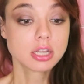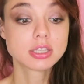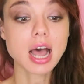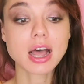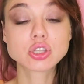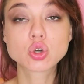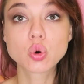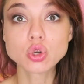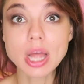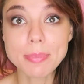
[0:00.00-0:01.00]
Damn,
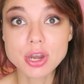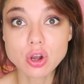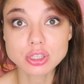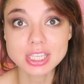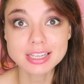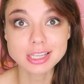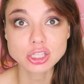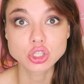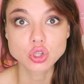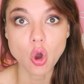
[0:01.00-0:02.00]
Tom, why are you